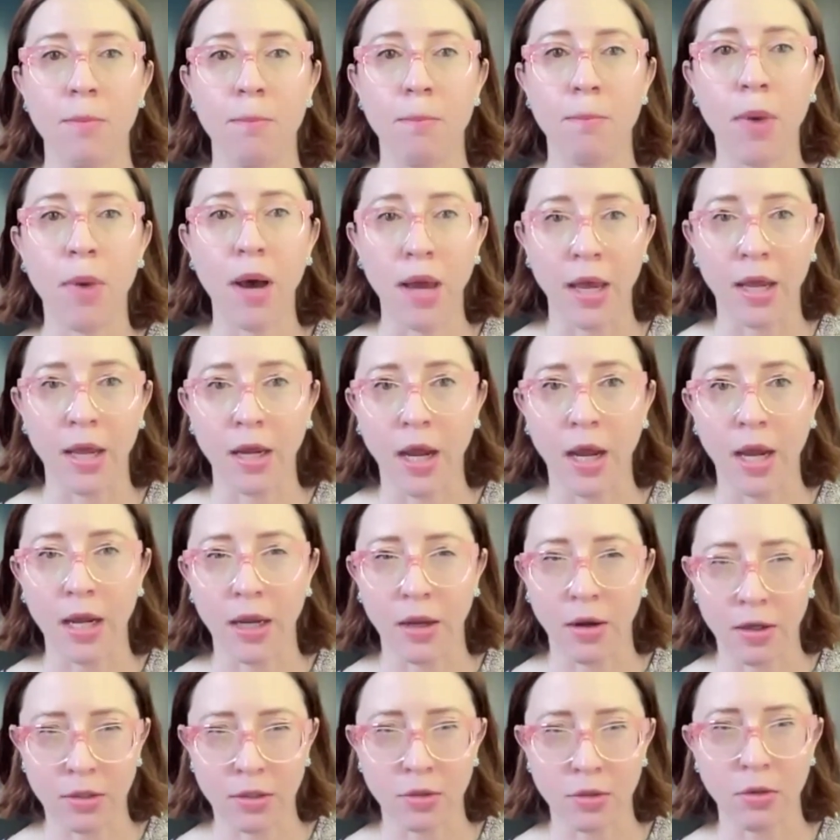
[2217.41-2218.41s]
But
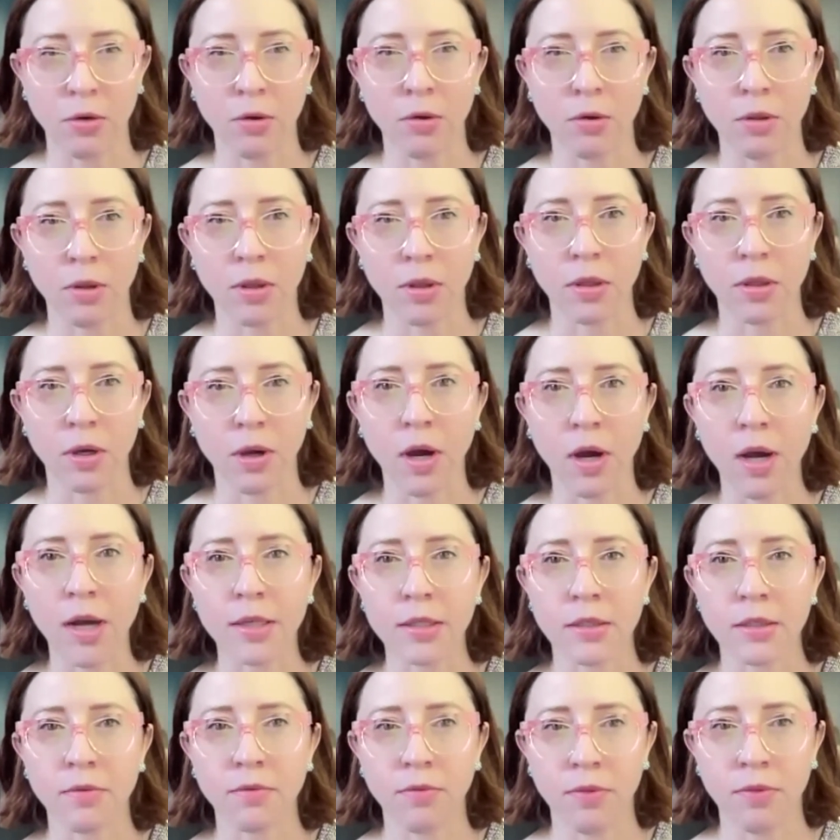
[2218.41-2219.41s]
I also know that the
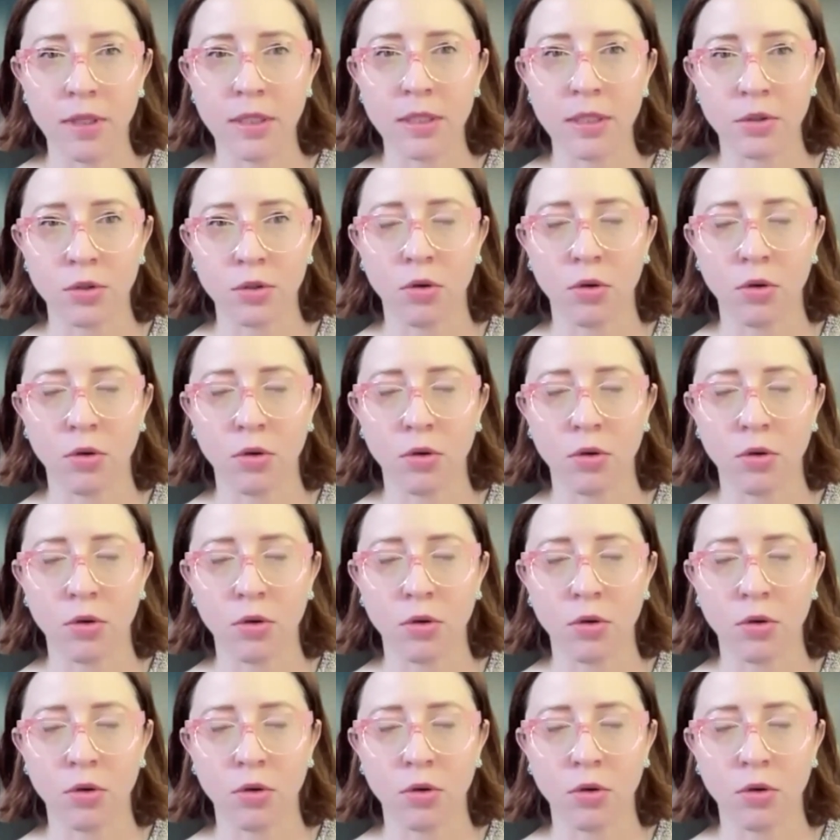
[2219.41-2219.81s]
cost of this